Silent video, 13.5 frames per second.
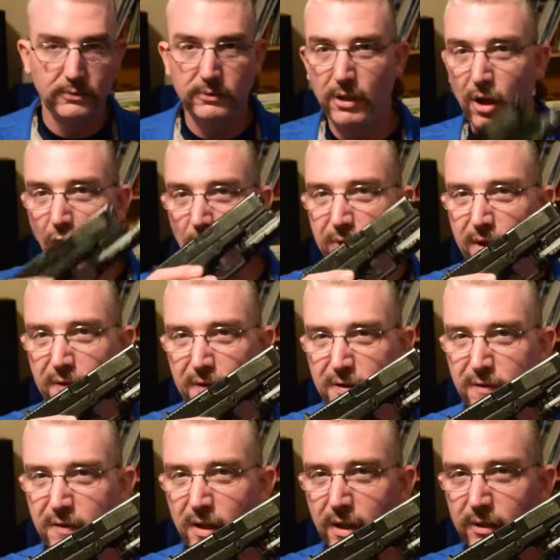a home
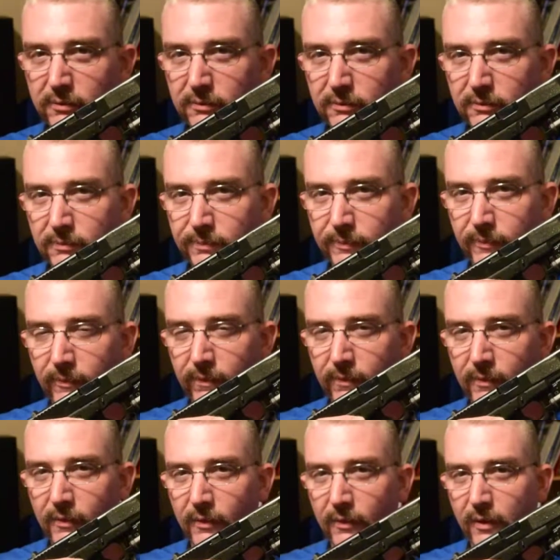defensive gun,
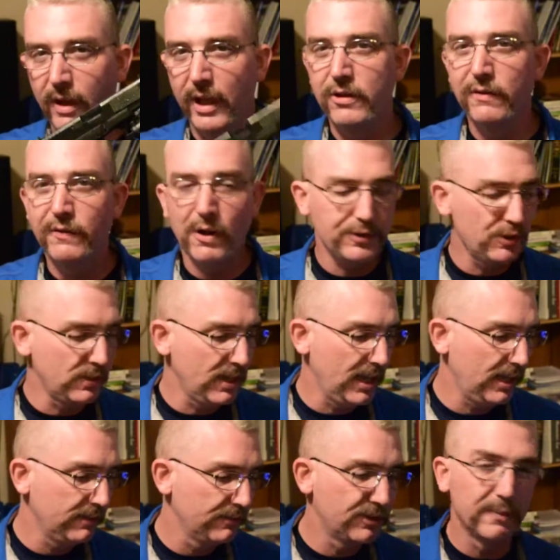and you've also
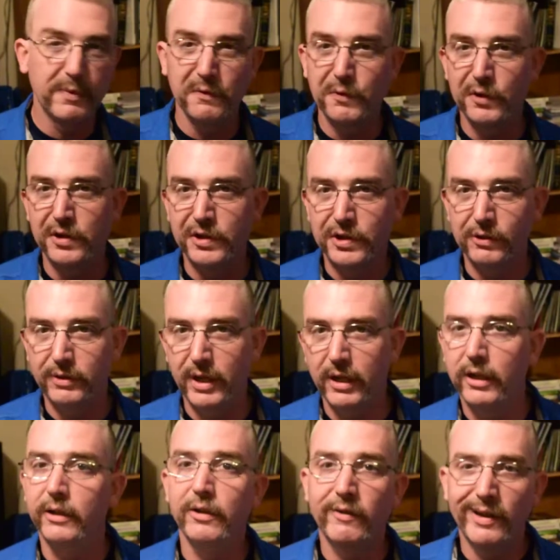got something for concealed
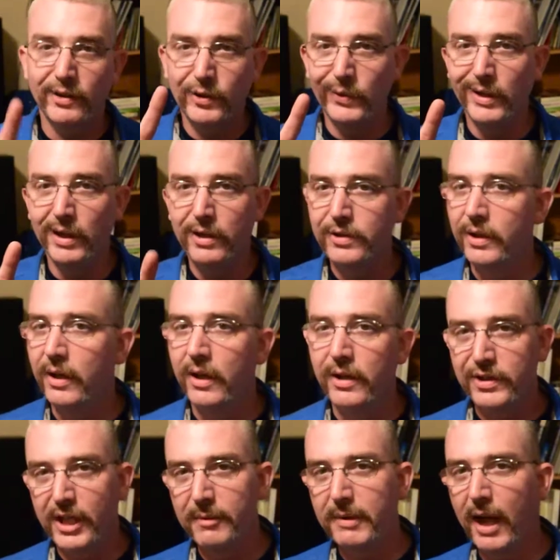carry. You've got two guns,
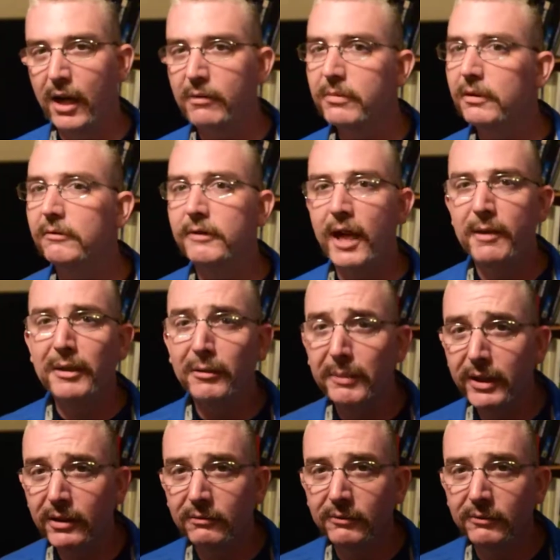same caliber, 9mm.